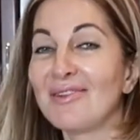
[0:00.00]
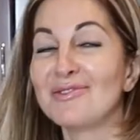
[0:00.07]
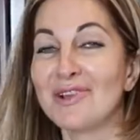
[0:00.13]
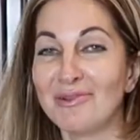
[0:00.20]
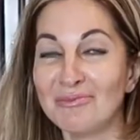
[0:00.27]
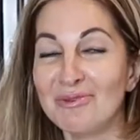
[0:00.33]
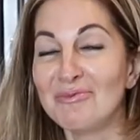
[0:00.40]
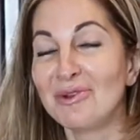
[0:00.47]
Tell
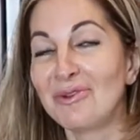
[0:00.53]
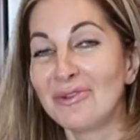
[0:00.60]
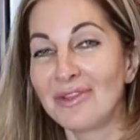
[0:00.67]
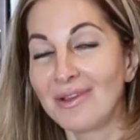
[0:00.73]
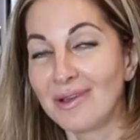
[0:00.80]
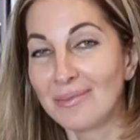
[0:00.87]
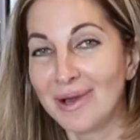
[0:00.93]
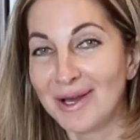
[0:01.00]
me what you
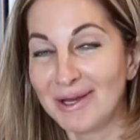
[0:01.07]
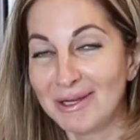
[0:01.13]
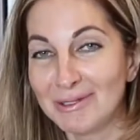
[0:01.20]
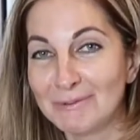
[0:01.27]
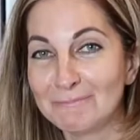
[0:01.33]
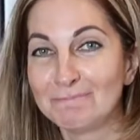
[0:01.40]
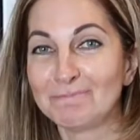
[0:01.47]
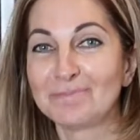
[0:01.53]
think about it.
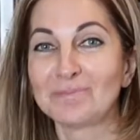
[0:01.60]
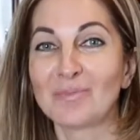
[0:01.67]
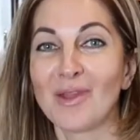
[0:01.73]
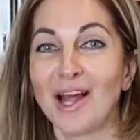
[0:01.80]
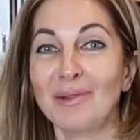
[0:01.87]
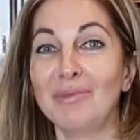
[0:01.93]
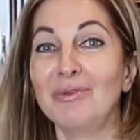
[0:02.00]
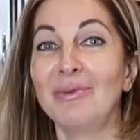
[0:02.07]

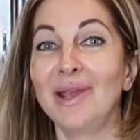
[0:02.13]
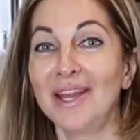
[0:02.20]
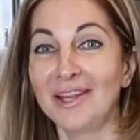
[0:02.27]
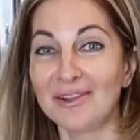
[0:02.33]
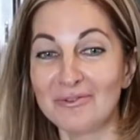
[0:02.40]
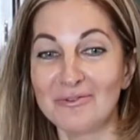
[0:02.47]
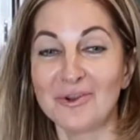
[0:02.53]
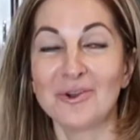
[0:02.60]
I'll be
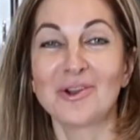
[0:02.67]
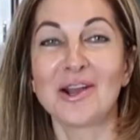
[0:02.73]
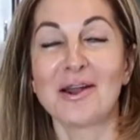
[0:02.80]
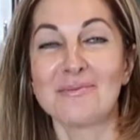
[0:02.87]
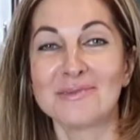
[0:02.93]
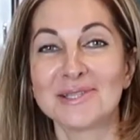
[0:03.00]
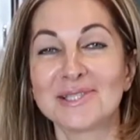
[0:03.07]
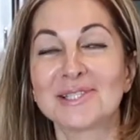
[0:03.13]
waiting for your
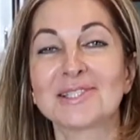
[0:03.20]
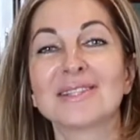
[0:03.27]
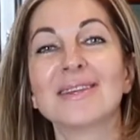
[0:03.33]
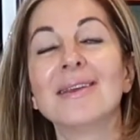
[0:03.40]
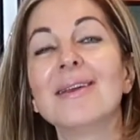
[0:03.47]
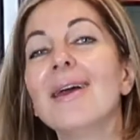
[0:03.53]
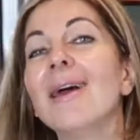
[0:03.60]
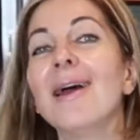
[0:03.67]
comments.
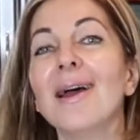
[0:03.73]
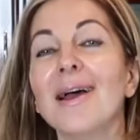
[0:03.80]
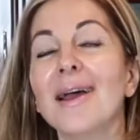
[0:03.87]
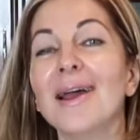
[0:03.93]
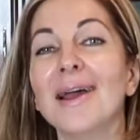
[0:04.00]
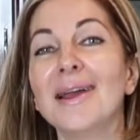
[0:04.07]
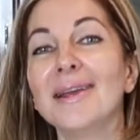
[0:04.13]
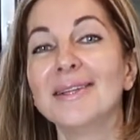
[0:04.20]

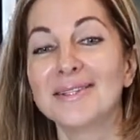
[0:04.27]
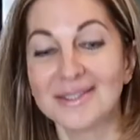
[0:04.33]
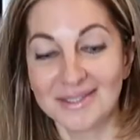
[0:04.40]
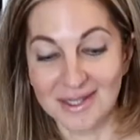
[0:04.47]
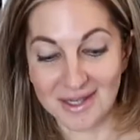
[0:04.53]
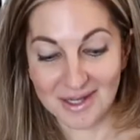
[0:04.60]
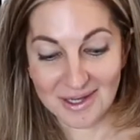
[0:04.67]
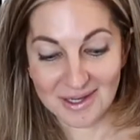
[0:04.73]
And
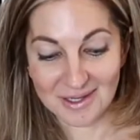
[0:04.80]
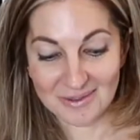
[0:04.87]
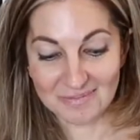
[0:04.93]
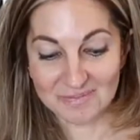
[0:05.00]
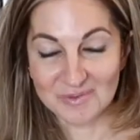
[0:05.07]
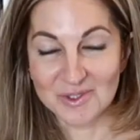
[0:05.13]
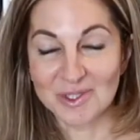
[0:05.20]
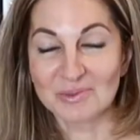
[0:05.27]

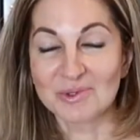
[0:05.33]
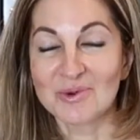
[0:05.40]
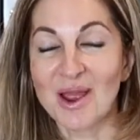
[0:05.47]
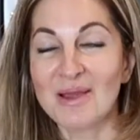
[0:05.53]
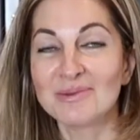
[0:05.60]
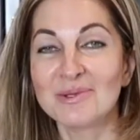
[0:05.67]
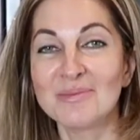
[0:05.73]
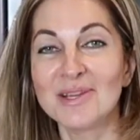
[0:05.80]

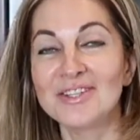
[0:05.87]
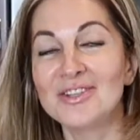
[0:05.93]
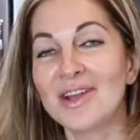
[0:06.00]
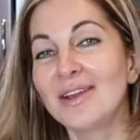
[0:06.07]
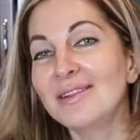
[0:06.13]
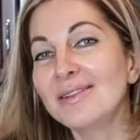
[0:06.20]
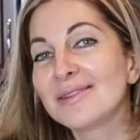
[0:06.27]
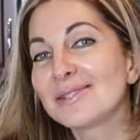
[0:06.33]
subscribe to my
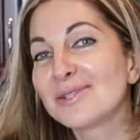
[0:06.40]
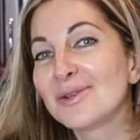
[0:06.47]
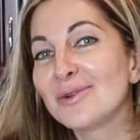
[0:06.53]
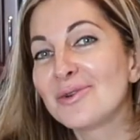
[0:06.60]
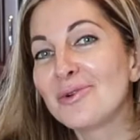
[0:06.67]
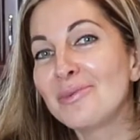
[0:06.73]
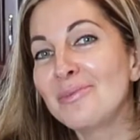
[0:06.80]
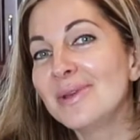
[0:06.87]
channel so you
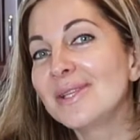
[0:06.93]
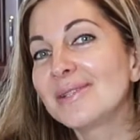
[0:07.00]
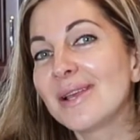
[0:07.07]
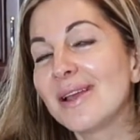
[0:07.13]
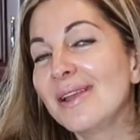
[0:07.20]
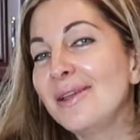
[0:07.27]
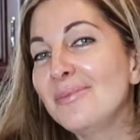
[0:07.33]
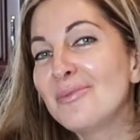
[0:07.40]
don't miss
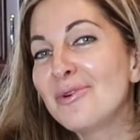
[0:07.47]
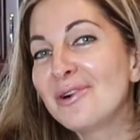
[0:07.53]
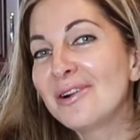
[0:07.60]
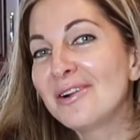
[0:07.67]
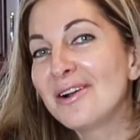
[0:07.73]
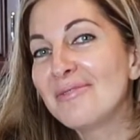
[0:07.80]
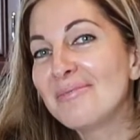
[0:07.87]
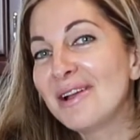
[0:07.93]
any more
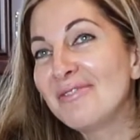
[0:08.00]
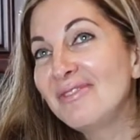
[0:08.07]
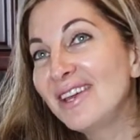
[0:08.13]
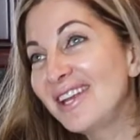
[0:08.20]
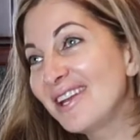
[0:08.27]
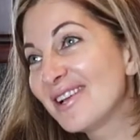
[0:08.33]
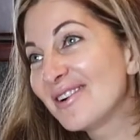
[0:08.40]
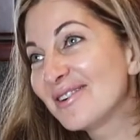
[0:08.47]
of my
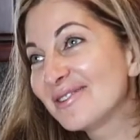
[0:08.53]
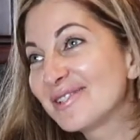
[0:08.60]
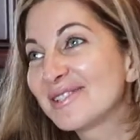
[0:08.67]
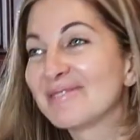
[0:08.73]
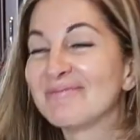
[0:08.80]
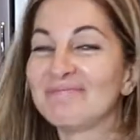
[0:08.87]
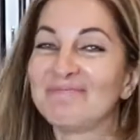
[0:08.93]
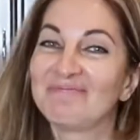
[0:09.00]
videos.
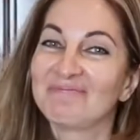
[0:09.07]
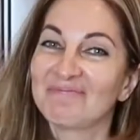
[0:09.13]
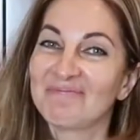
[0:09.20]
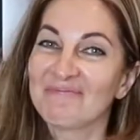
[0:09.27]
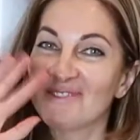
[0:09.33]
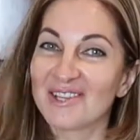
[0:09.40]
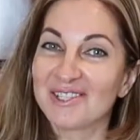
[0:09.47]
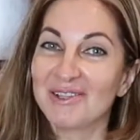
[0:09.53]

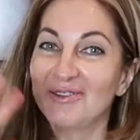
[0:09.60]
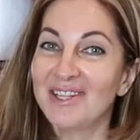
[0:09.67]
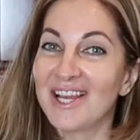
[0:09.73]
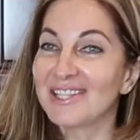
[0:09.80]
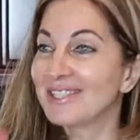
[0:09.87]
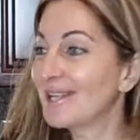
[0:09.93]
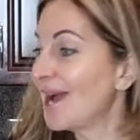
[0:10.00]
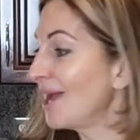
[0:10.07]
See you
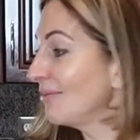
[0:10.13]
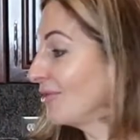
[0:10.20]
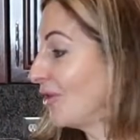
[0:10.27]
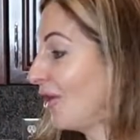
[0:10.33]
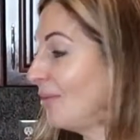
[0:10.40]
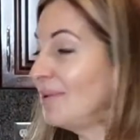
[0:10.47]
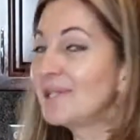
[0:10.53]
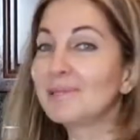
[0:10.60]
next time.
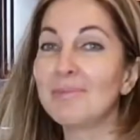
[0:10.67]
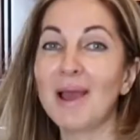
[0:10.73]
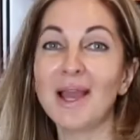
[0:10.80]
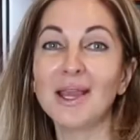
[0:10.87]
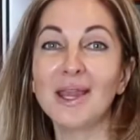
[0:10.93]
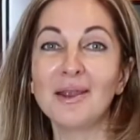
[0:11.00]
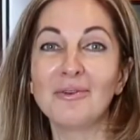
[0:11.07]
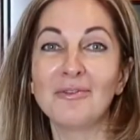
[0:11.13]
Kobe's
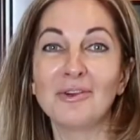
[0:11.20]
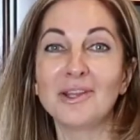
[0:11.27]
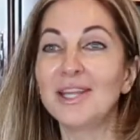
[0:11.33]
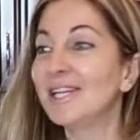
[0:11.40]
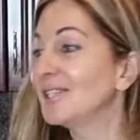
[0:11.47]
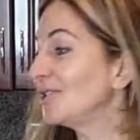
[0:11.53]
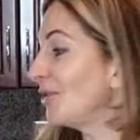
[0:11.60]
begging for this.